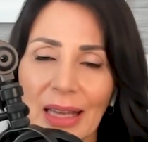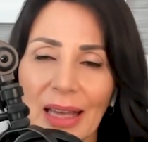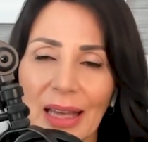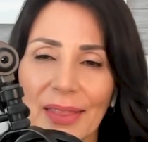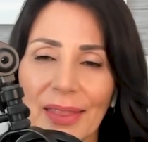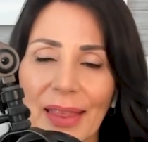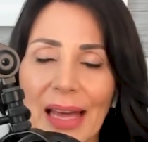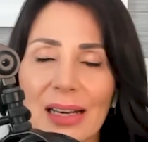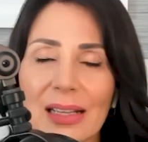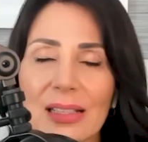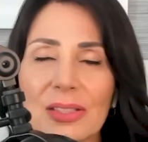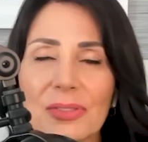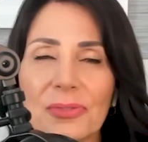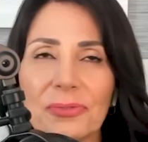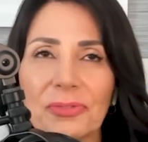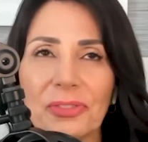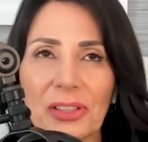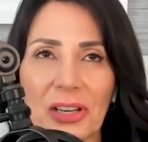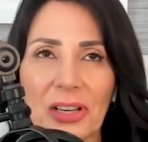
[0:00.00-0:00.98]
That is
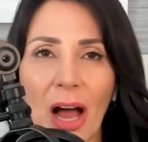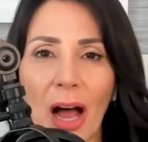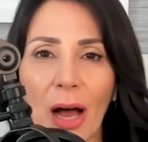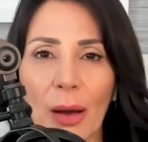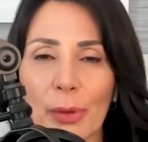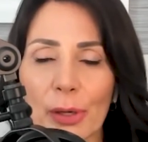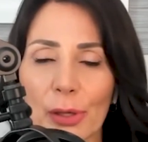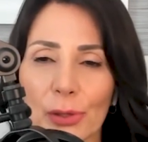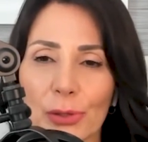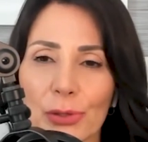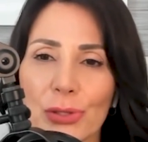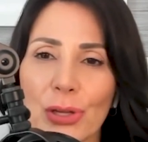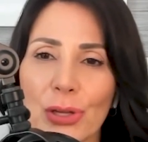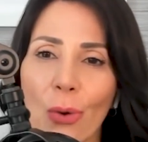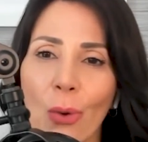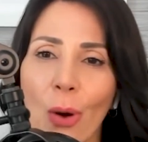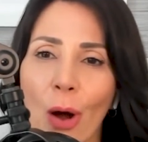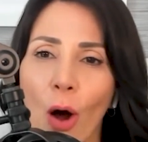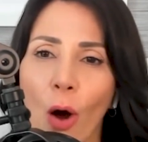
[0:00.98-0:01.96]
phenomenal.
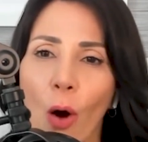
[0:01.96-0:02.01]
So,